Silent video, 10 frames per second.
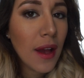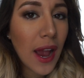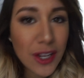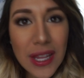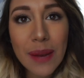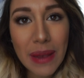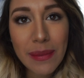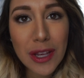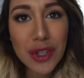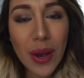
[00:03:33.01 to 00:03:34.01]
I just had a
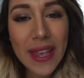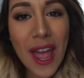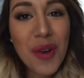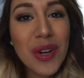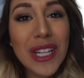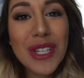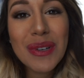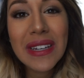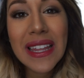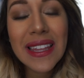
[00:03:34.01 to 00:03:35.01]
baby, so I can't really do
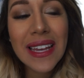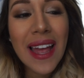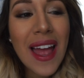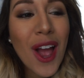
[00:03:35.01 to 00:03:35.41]
anything.